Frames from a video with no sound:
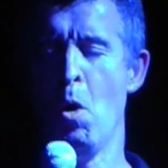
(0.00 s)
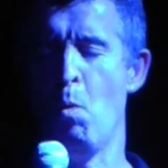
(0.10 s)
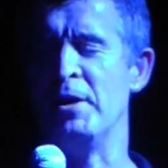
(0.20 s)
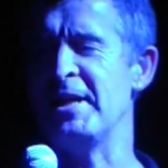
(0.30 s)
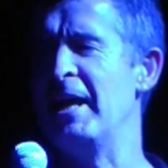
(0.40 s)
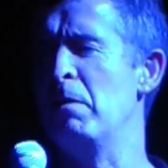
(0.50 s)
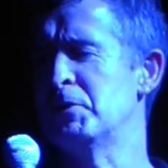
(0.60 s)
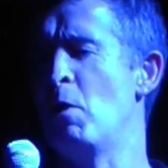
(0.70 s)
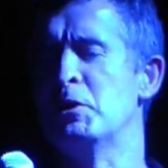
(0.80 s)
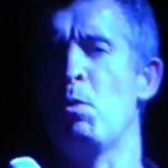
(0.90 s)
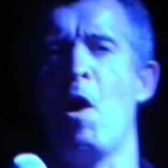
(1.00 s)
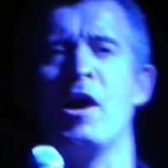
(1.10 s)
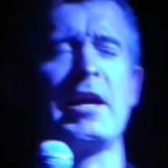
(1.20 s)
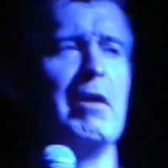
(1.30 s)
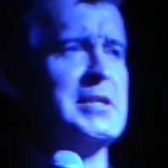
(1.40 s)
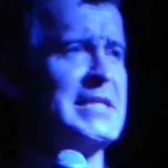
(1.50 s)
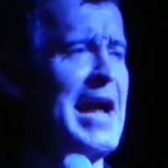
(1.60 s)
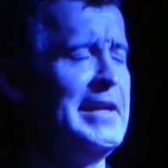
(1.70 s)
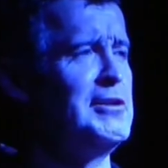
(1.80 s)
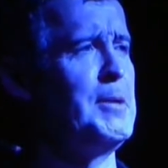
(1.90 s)
One day I was going to work. I was
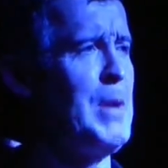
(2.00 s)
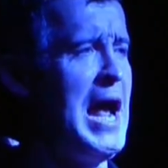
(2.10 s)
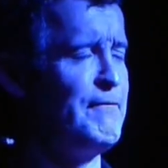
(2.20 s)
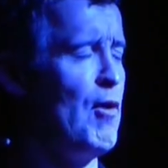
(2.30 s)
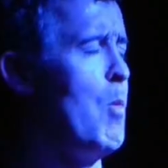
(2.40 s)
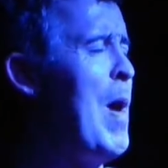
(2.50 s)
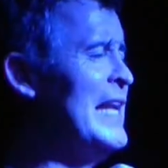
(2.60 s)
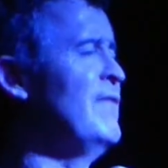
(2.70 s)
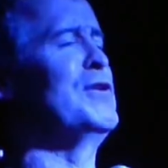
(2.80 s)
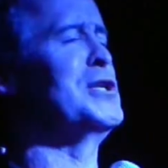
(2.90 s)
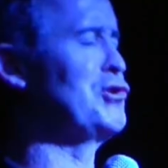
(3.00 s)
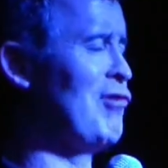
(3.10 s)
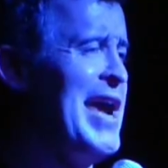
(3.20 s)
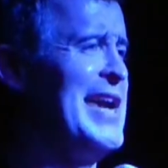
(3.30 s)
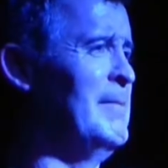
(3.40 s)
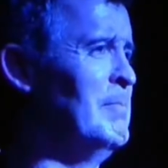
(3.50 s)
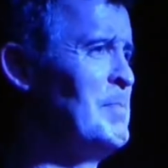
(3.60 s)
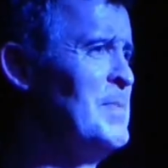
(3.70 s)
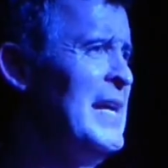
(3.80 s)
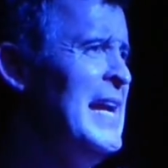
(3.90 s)
standing on the platform waiting for the train.
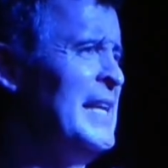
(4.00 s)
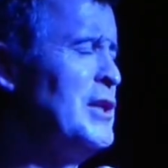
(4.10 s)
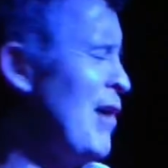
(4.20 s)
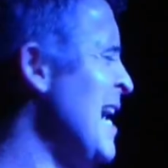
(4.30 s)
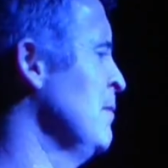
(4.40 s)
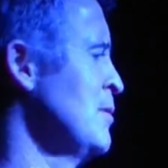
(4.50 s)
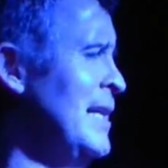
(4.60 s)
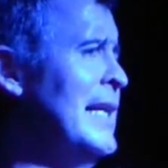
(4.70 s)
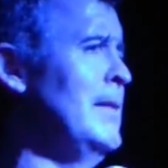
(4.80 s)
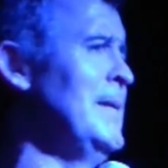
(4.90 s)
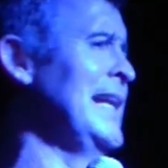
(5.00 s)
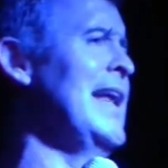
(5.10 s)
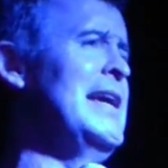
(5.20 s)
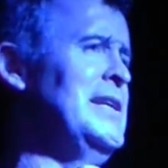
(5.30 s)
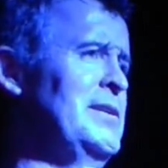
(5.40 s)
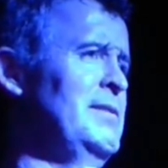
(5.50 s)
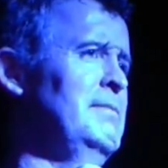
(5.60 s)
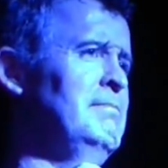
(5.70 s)
The train was a little bit late.